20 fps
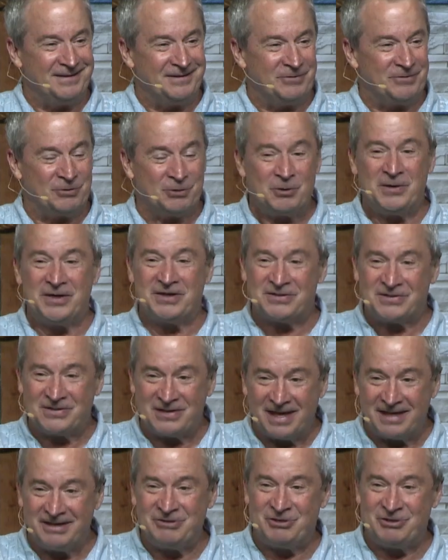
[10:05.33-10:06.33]
through his
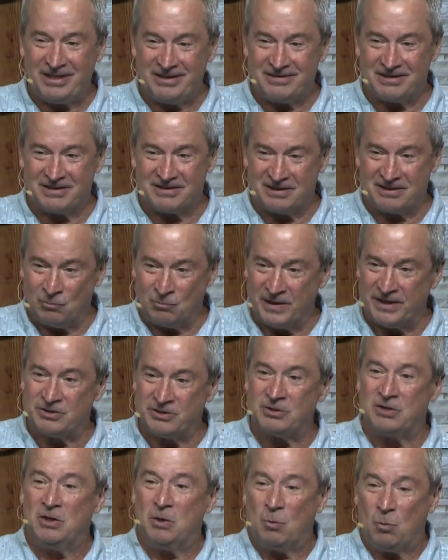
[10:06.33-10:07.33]
son Jesus, in
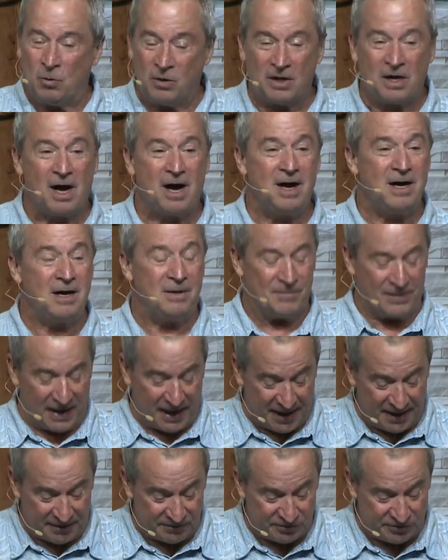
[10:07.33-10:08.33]
which will come
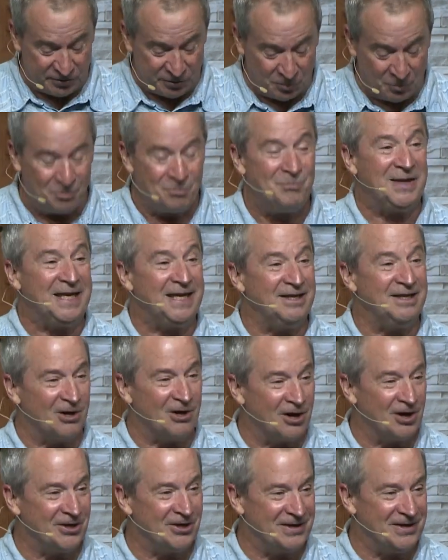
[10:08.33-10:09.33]
and to meet
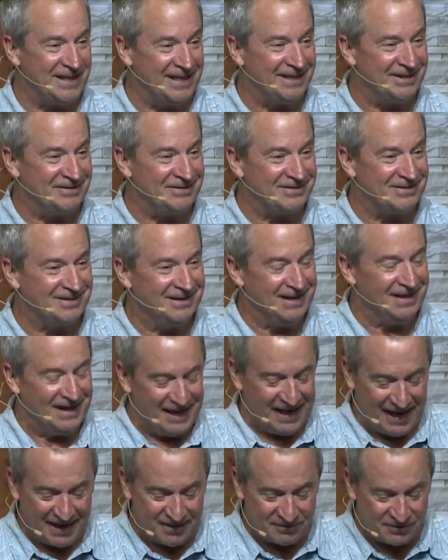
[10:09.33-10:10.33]
our needs.
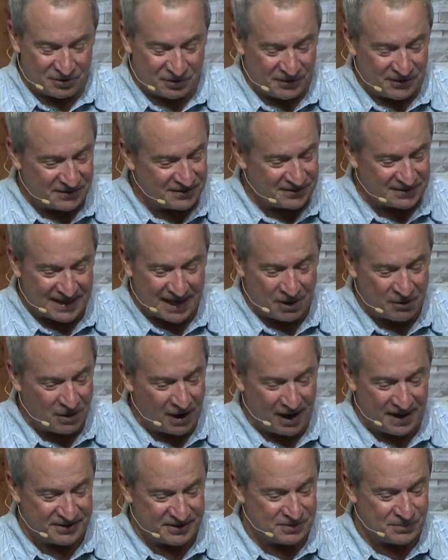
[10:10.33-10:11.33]
And so this is how
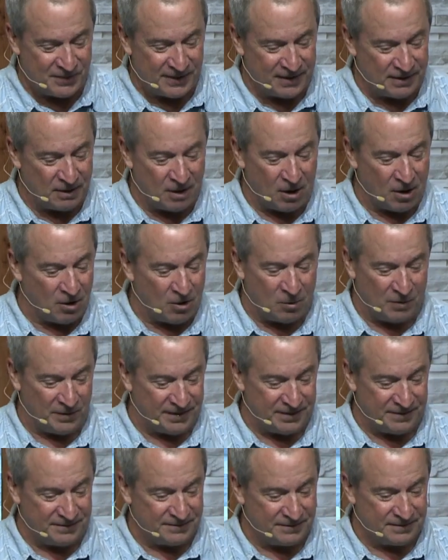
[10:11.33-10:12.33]
God has been
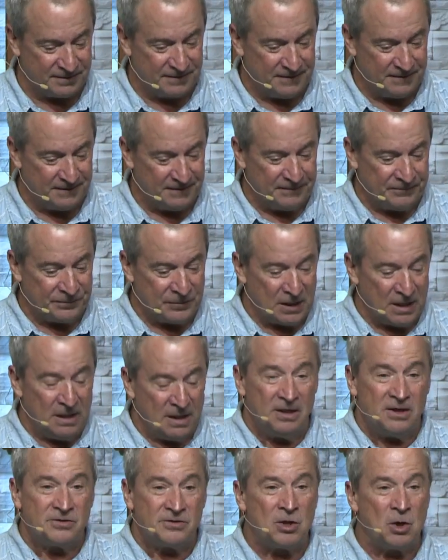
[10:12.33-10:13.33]
always.
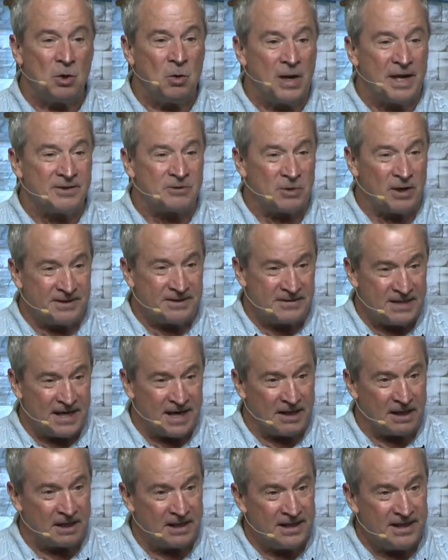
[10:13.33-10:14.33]
So, as I
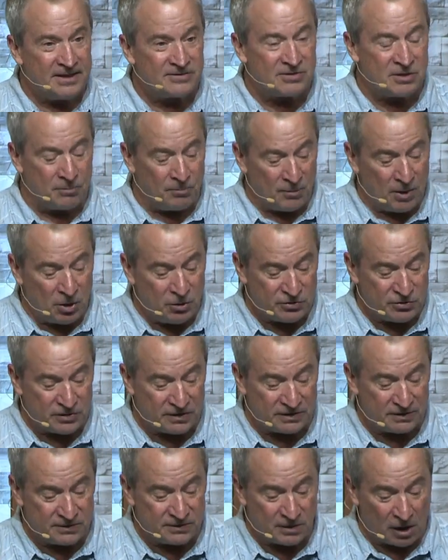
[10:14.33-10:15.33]
said, Leah's
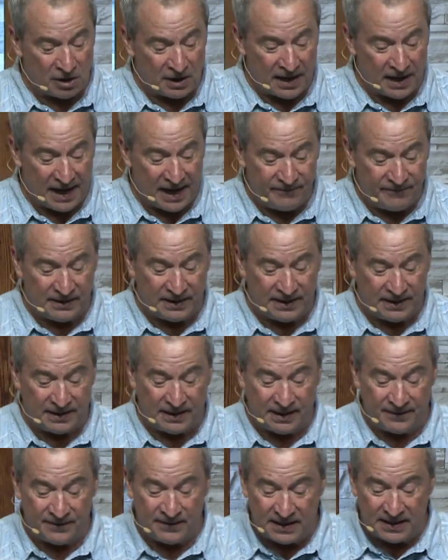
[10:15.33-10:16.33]
emotions are evident
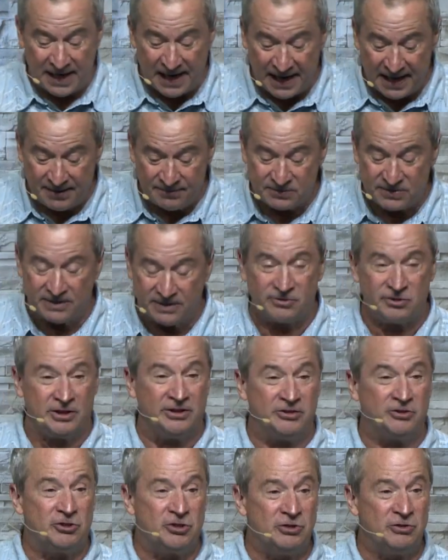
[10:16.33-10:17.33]
in the names that she
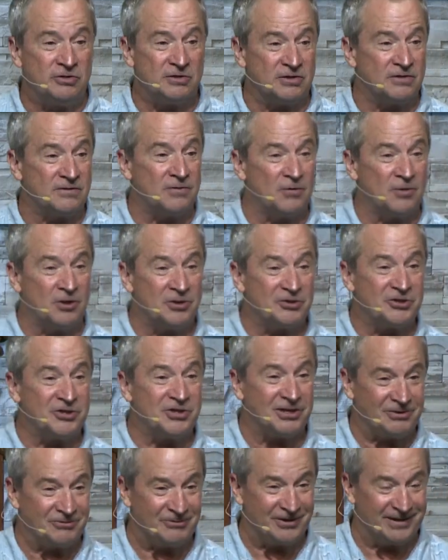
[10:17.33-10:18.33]
chooses for her
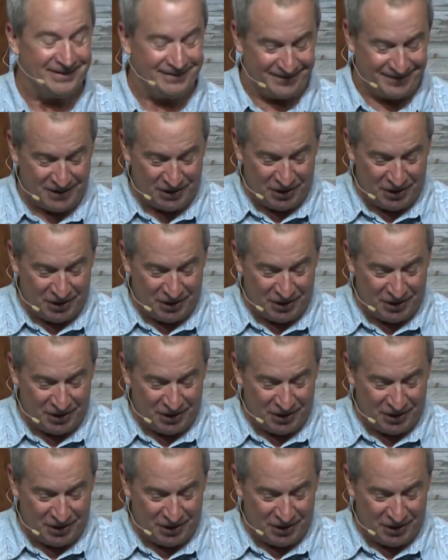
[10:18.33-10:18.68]
children.